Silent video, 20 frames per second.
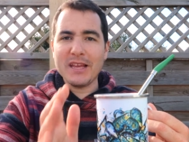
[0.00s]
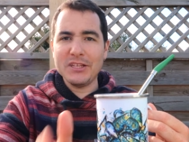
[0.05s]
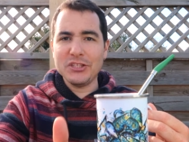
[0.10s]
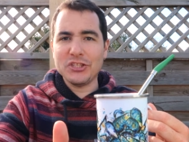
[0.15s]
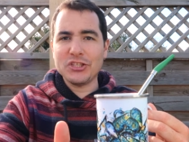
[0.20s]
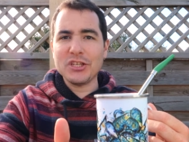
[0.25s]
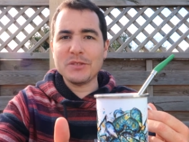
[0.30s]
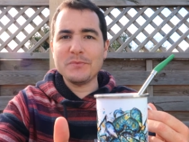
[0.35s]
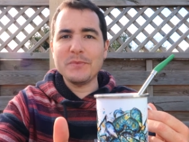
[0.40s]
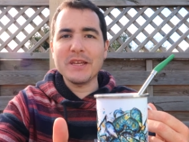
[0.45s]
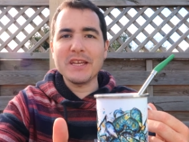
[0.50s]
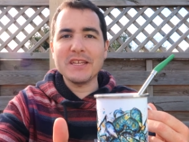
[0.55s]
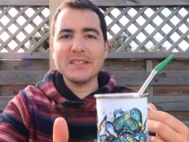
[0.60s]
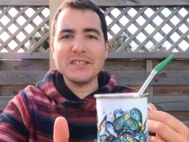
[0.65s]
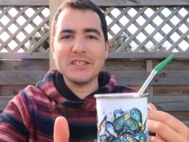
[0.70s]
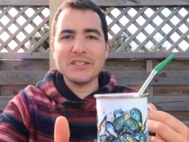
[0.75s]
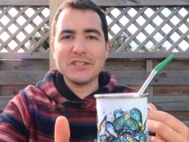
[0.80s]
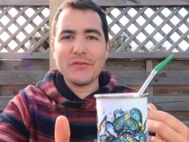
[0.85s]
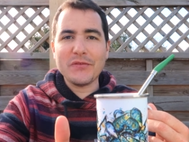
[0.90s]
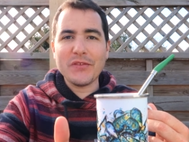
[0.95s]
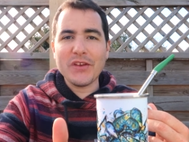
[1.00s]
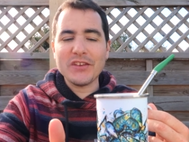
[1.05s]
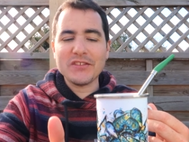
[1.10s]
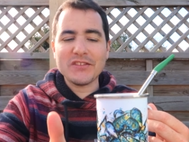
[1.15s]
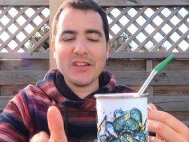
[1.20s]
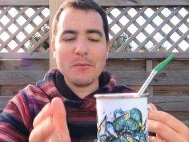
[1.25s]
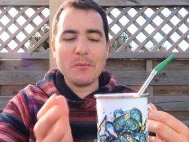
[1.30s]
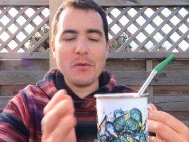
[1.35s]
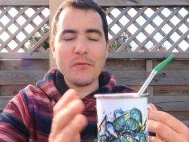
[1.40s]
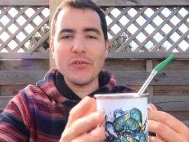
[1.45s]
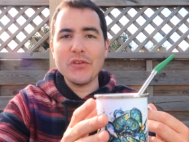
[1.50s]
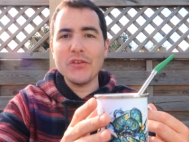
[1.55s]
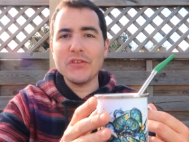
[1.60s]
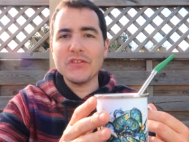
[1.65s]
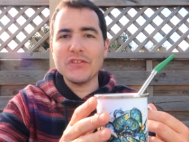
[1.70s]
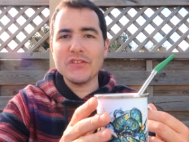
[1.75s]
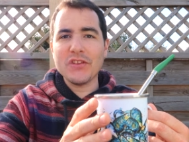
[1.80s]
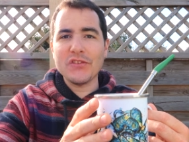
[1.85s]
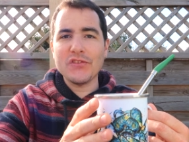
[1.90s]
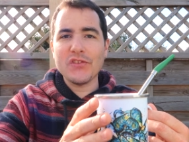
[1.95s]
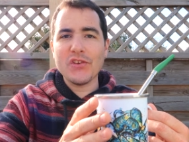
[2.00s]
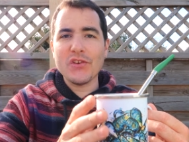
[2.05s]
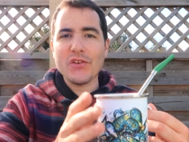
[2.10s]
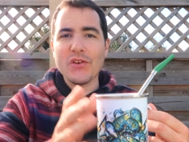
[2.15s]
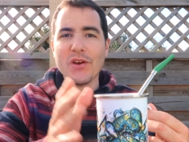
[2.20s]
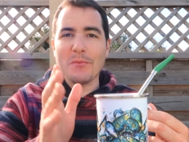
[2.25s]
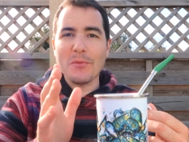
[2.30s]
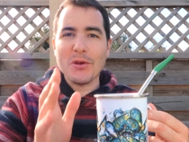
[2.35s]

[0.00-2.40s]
and it's just because it's the first time of using the Jogo.